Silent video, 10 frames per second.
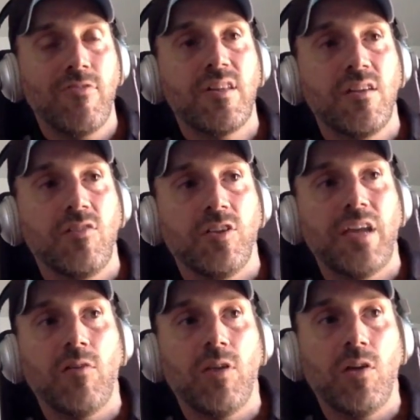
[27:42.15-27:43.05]
every
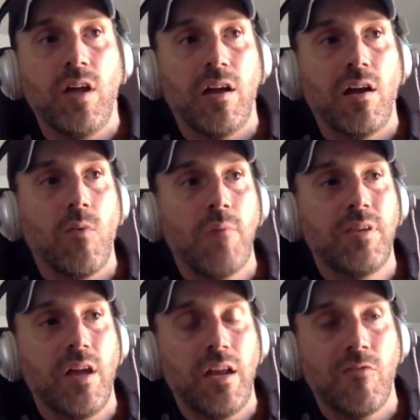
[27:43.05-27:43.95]
single download on our
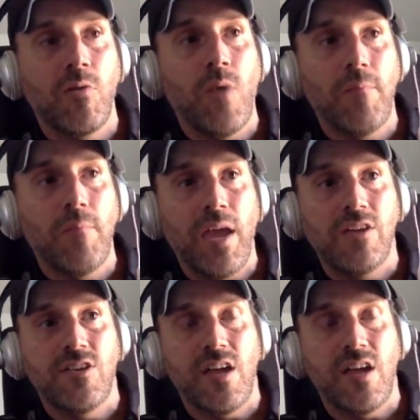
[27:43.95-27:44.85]
website, every web
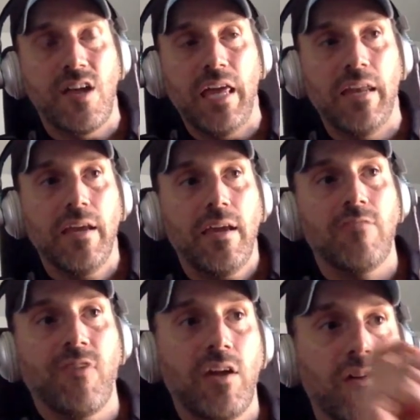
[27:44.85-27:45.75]
page hit,
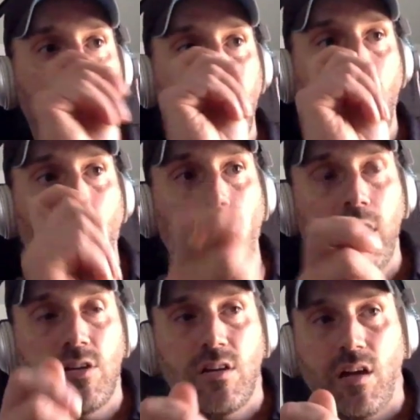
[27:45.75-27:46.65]
and figuring out
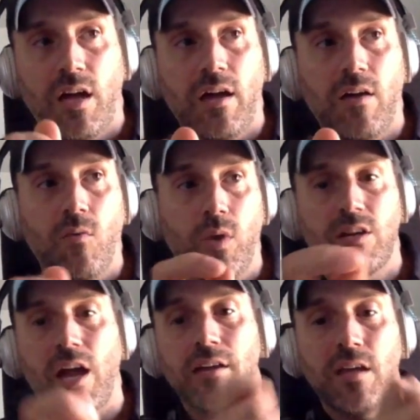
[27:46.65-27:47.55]
which, uh,
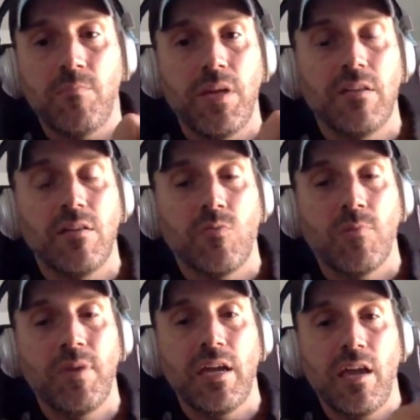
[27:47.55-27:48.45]
which content pieces
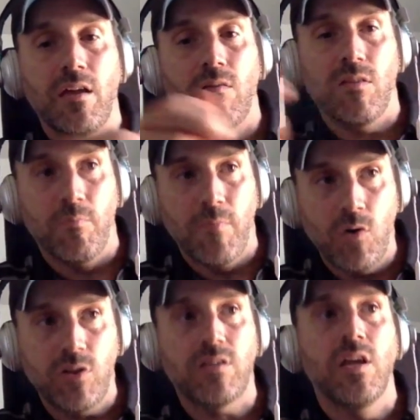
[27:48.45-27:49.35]
were being hit the
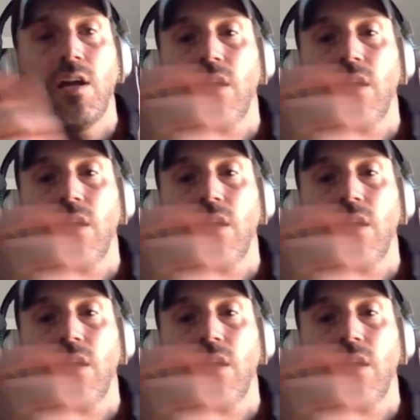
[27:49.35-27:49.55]
most,